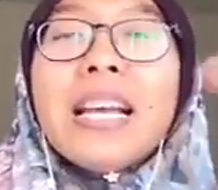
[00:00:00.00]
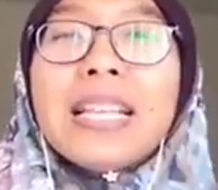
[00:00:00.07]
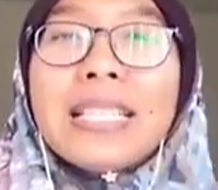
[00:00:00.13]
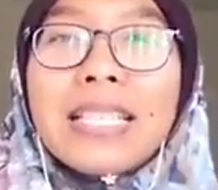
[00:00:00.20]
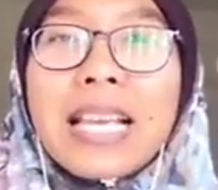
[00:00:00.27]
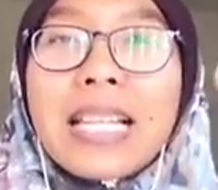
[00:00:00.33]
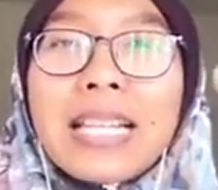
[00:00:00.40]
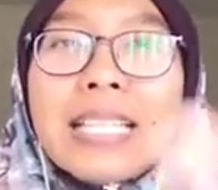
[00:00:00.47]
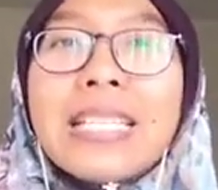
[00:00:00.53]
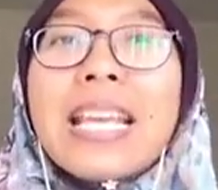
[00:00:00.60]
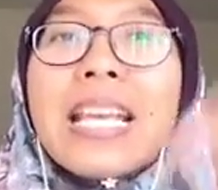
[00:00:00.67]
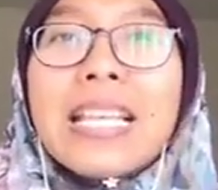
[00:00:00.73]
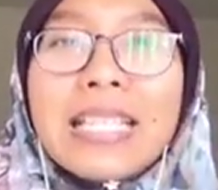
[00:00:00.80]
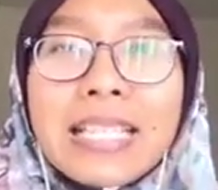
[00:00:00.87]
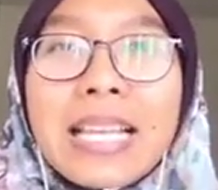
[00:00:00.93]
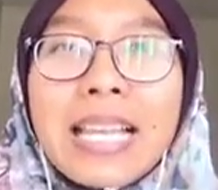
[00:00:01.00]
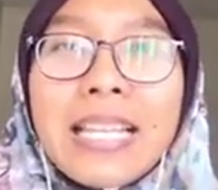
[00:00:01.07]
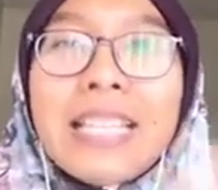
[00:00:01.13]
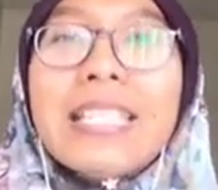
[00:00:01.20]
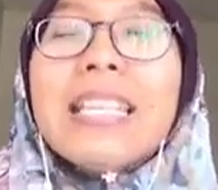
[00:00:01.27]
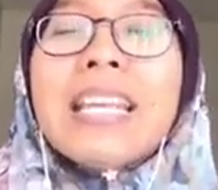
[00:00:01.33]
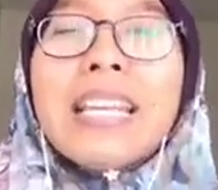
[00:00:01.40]
A sale a day, a
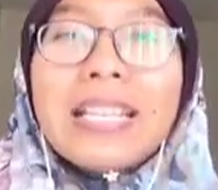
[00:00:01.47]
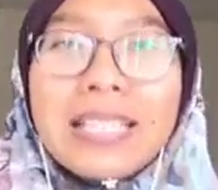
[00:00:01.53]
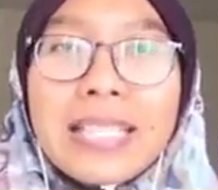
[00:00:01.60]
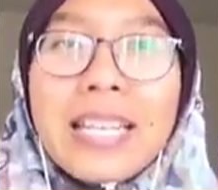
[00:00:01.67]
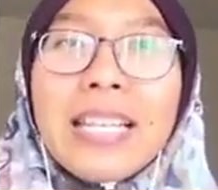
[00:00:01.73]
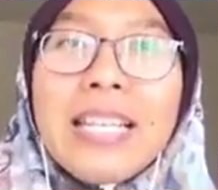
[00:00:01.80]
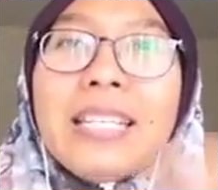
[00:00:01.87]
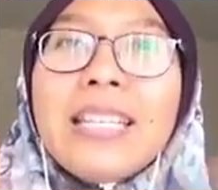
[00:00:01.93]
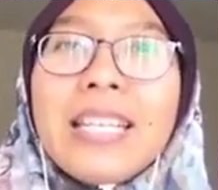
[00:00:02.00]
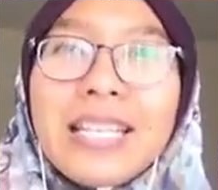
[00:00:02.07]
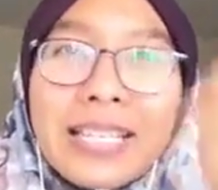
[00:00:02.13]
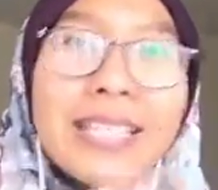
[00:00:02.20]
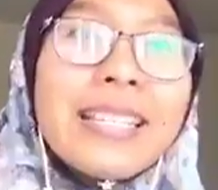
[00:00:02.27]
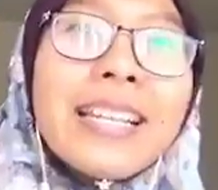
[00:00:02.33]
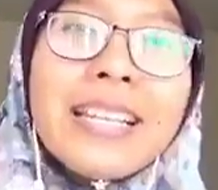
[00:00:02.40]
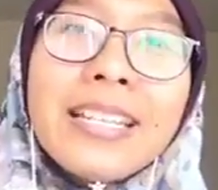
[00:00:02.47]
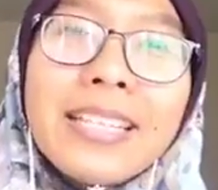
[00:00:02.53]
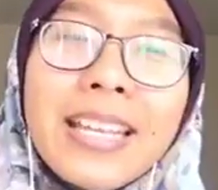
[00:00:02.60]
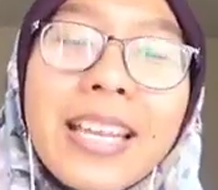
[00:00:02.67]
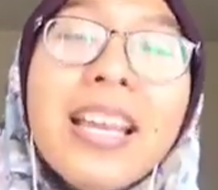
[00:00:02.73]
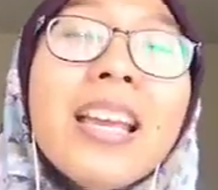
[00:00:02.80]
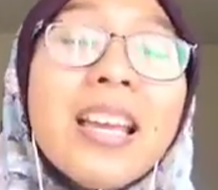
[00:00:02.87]
sale a day, a sale a day, a sale a
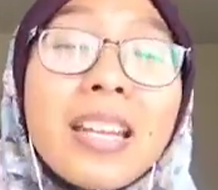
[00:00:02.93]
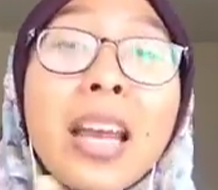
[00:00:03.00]
day.